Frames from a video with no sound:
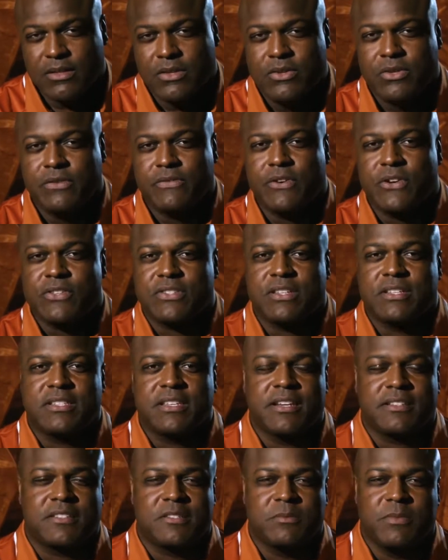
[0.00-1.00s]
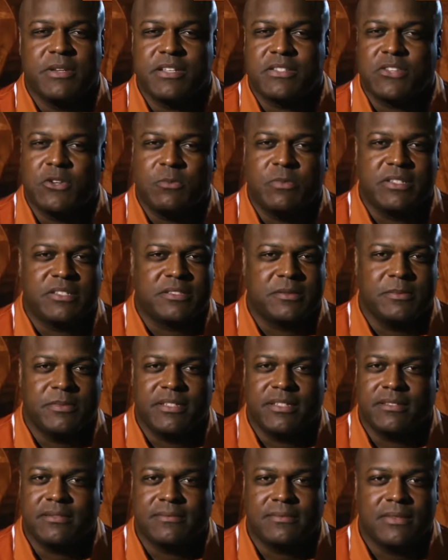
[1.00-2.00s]
University of Texas means so much to
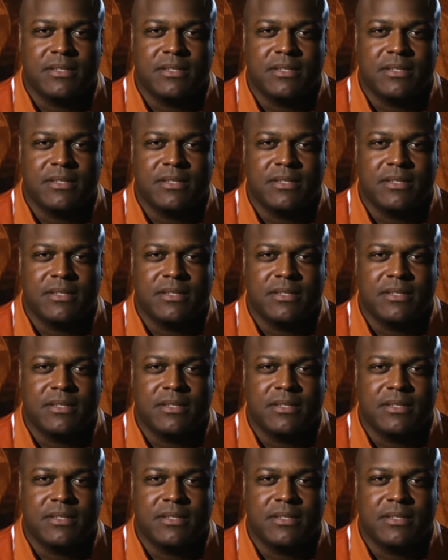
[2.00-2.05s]
me.